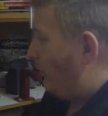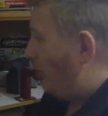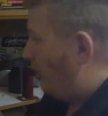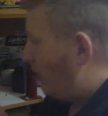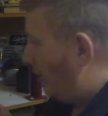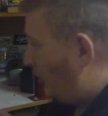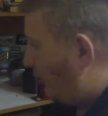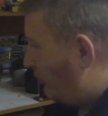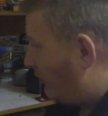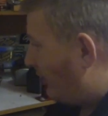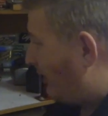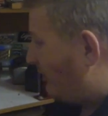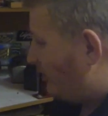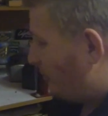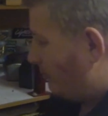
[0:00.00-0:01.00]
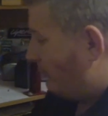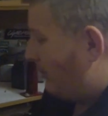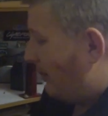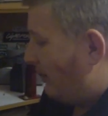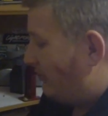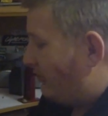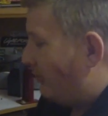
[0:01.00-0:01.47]
and you take some
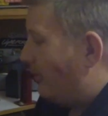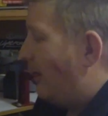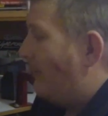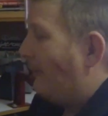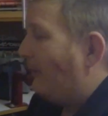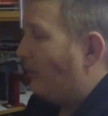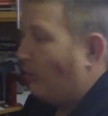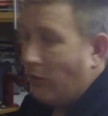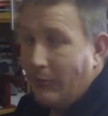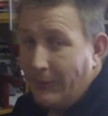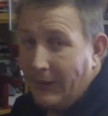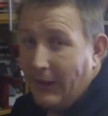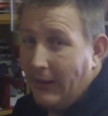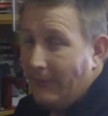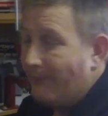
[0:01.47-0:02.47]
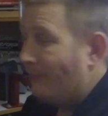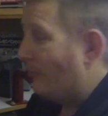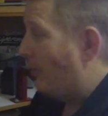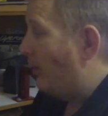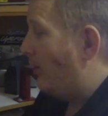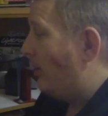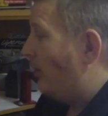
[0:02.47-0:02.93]
lapping compound,
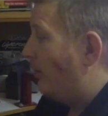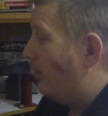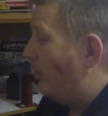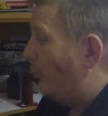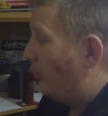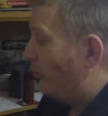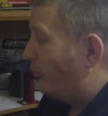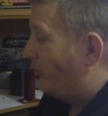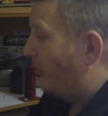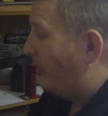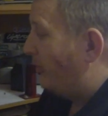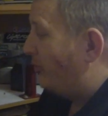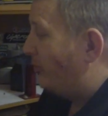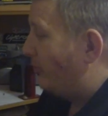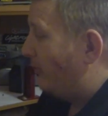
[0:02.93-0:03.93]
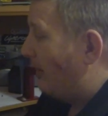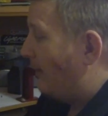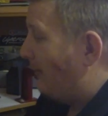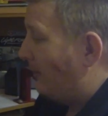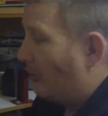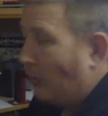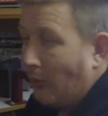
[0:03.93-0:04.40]
and you would smear some
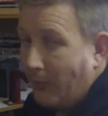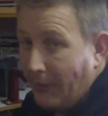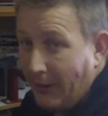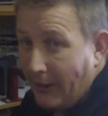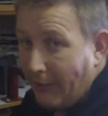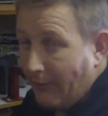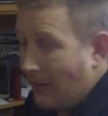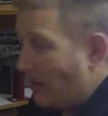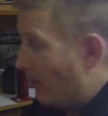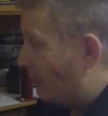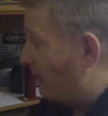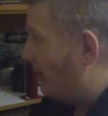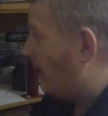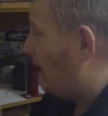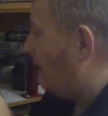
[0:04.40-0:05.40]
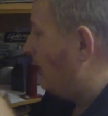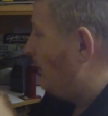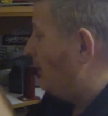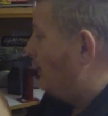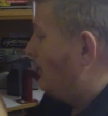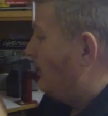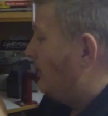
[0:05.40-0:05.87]
lapping compound around the bar
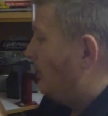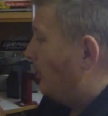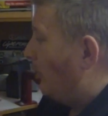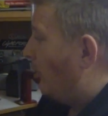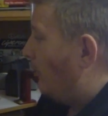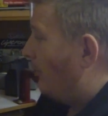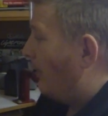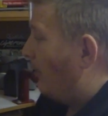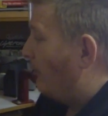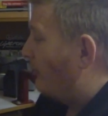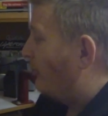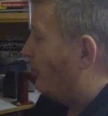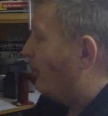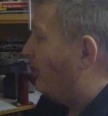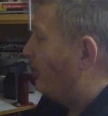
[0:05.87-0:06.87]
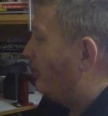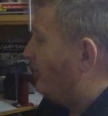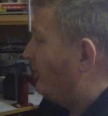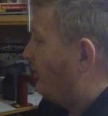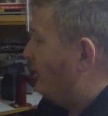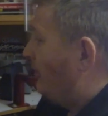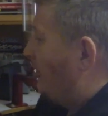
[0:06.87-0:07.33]
on both sides.
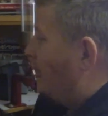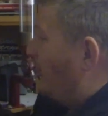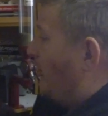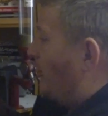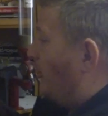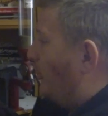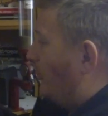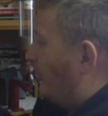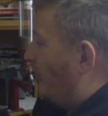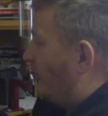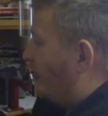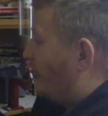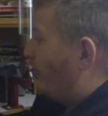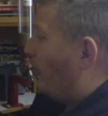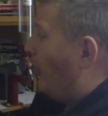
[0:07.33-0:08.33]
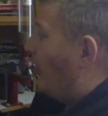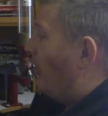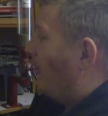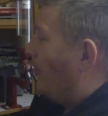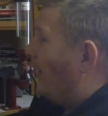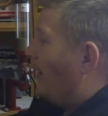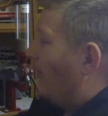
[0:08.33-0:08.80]
You would then slide the
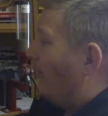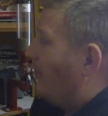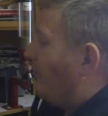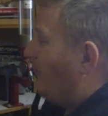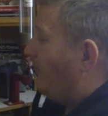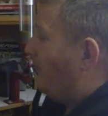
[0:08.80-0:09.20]
bar in